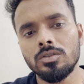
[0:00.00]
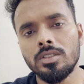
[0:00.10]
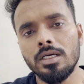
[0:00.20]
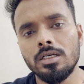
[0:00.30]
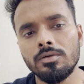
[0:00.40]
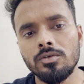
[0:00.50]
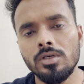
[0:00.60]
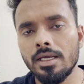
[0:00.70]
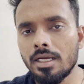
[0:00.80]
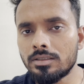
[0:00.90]
the interview,
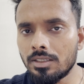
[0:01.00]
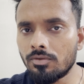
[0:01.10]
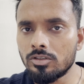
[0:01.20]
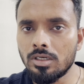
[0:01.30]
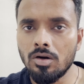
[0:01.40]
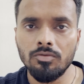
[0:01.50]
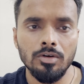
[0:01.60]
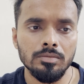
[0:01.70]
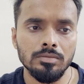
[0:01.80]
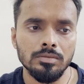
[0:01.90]
like I said, was around
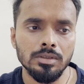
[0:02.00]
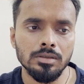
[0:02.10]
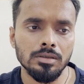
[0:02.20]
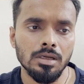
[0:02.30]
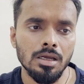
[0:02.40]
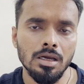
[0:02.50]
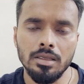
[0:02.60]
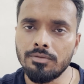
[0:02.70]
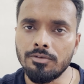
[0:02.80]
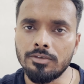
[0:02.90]
1 hour
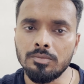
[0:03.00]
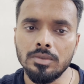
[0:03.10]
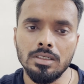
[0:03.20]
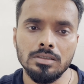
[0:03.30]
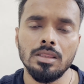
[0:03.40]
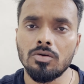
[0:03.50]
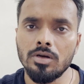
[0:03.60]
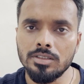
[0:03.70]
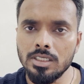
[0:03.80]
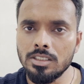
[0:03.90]
and 15 minutes. The
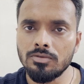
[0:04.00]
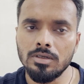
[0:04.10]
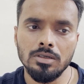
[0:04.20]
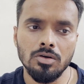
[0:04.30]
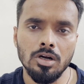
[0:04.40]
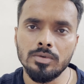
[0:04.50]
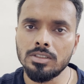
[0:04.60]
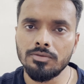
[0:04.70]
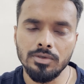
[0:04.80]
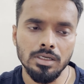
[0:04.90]
questions were not much
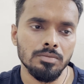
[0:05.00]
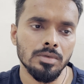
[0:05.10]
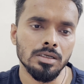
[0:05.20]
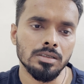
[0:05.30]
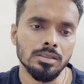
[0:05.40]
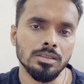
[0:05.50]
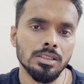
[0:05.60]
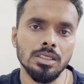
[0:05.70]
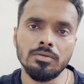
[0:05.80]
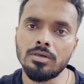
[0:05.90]
difficult, but
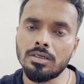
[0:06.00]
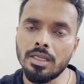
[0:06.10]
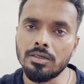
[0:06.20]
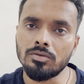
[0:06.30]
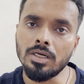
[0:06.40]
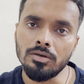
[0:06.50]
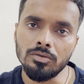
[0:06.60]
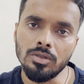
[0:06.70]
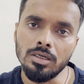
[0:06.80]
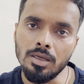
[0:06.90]
they were trying to get
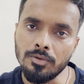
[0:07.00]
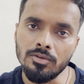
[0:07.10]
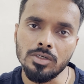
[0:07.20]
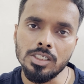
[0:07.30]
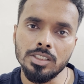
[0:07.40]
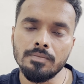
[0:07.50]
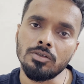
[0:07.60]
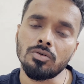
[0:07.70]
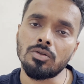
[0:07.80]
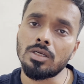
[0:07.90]
into the depth of the question.
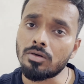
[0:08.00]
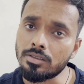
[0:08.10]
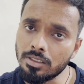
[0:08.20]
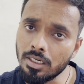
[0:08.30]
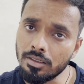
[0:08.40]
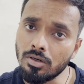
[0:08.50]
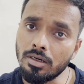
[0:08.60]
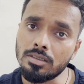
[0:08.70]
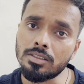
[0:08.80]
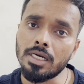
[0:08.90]
You know the question and you
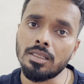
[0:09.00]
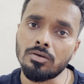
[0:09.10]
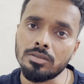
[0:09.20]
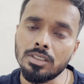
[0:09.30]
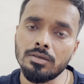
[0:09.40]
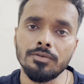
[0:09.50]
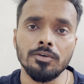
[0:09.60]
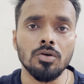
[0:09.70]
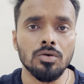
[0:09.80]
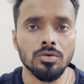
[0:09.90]
understand the question. If
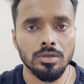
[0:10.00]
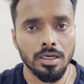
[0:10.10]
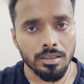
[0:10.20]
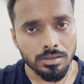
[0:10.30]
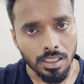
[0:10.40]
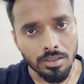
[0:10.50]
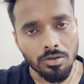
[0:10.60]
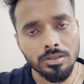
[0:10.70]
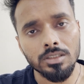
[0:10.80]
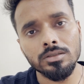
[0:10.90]
you don't understand the
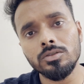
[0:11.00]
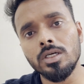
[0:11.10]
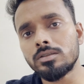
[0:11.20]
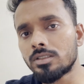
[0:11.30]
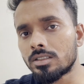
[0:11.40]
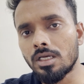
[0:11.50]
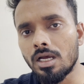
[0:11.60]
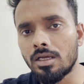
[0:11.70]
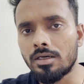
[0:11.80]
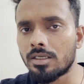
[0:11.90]
question, you can just
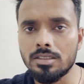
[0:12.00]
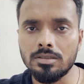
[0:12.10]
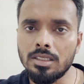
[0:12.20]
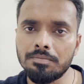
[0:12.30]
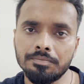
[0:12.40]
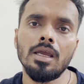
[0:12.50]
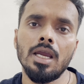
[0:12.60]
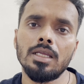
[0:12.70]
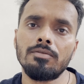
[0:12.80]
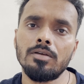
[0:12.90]
re-ask them,
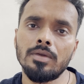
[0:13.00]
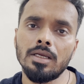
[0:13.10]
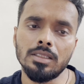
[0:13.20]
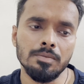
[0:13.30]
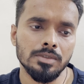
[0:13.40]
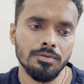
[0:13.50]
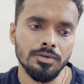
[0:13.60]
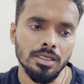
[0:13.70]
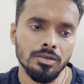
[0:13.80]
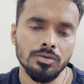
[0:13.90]
and it will make themselves
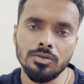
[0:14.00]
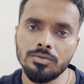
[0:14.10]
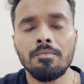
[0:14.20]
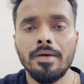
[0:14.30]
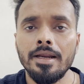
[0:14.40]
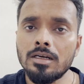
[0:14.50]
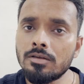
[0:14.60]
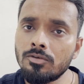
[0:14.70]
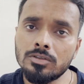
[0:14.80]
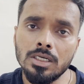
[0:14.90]
clear to you. My
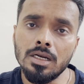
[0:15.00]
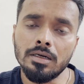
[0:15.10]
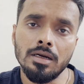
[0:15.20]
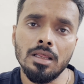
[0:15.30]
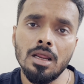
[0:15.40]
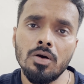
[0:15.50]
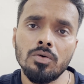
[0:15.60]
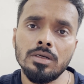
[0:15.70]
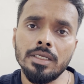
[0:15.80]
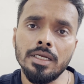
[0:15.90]
interview was conducted
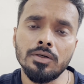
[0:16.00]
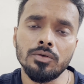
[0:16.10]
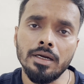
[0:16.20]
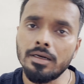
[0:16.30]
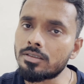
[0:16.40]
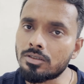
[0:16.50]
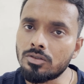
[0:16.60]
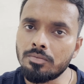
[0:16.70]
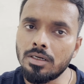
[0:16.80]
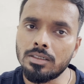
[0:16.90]
around 8 to 10 days
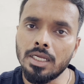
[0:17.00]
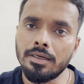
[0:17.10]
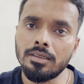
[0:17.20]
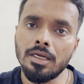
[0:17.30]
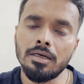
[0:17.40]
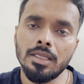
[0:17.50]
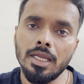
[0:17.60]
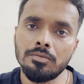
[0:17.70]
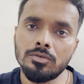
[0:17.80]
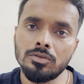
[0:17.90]
ago, but I didn't get
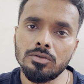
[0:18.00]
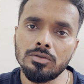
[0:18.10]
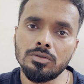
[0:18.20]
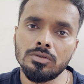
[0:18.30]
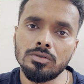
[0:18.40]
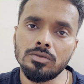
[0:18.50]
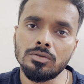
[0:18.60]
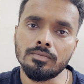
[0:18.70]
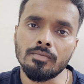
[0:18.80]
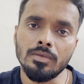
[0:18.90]
time
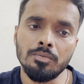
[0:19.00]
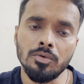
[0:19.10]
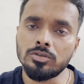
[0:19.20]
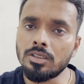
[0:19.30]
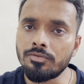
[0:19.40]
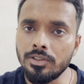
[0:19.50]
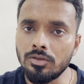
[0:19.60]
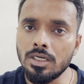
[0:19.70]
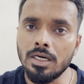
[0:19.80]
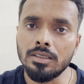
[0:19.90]
to post a video
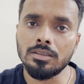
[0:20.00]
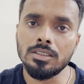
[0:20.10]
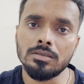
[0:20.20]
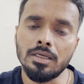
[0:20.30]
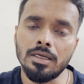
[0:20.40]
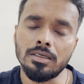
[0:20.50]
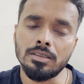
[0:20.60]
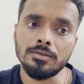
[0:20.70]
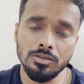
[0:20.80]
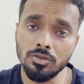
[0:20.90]
regarding this,
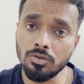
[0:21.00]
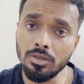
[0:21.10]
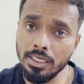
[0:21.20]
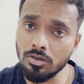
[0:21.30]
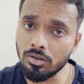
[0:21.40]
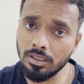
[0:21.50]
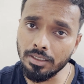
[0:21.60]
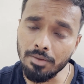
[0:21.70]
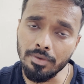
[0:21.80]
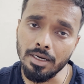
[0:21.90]
and so today I got the
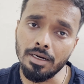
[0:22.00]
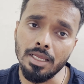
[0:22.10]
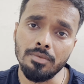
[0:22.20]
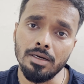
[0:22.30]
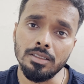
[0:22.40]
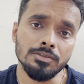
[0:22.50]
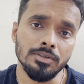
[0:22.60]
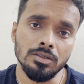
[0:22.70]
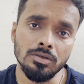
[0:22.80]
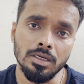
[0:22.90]
time and I made this
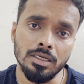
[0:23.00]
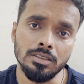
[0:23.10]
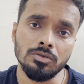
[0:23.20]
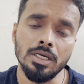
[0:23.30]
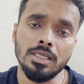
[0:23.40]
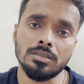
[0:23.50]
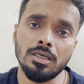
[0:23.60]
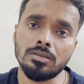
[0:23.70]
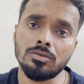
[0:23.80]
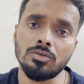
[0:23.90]
video, and you guys
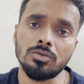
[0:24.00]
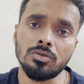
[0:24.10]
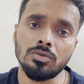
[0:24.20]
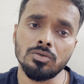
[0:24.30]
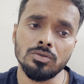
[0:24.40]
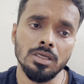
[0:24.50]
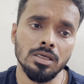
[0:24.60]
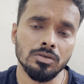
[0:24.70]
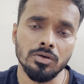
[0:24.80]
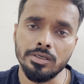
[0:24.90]
can go through
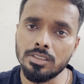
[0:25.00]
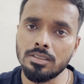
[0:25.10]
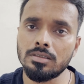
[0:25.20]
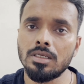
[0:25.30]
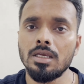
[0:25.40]
the questions.